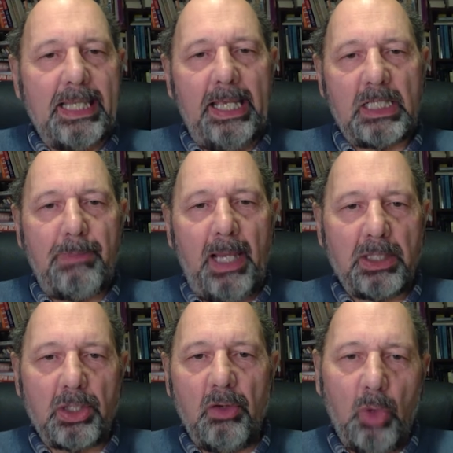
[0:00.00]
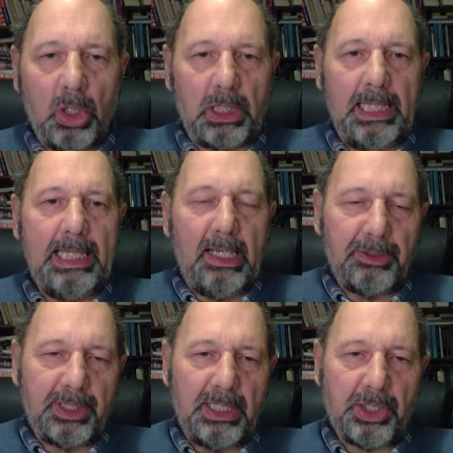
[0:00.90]
is the expansion of what
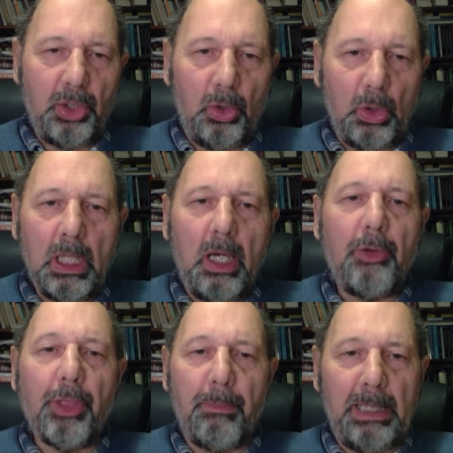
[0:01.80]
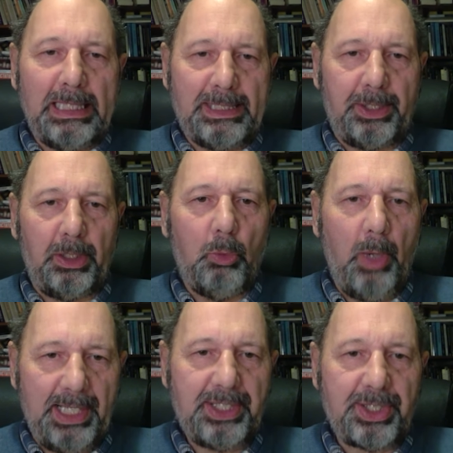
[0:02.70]
I nowadays call the
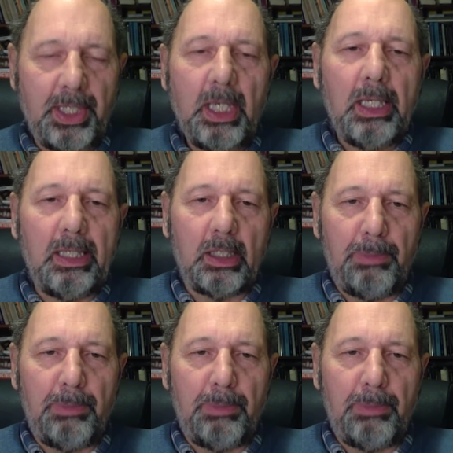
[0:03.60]
political West.